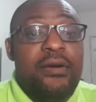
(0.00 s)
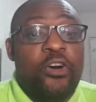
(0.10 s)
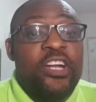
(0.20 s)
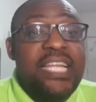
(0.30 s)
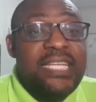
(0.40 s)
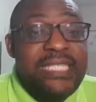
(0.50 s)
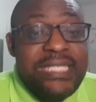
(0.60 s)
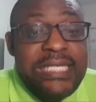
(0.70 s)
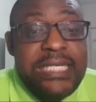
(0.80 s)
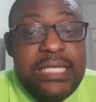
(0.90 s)

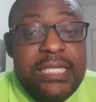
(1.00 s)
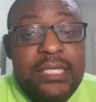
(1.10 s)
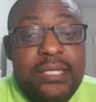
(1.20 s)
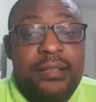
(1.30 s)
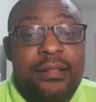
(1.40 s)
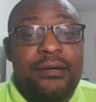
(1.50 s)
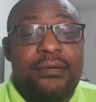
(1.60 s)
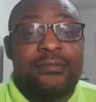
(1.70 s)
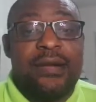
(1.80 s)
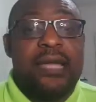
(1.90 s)
honesty,
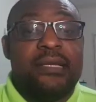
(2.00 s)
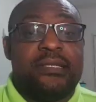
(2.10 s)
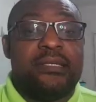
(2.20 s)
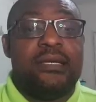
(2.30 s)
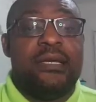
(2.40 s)
right?